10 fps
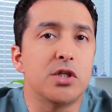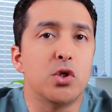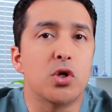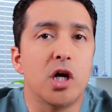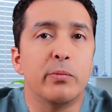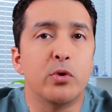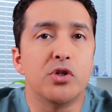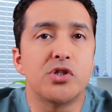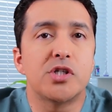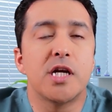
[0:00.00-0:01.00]
in your
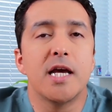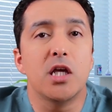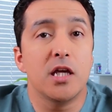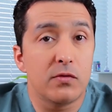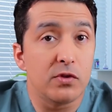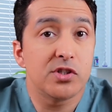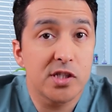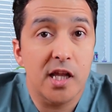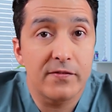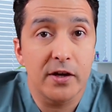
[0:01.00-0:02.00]
numbers. It will
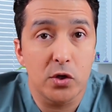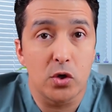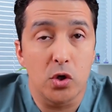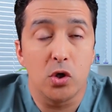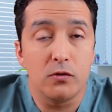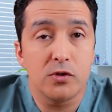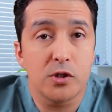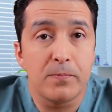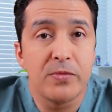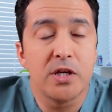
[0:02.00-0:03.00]
still affect your nerves.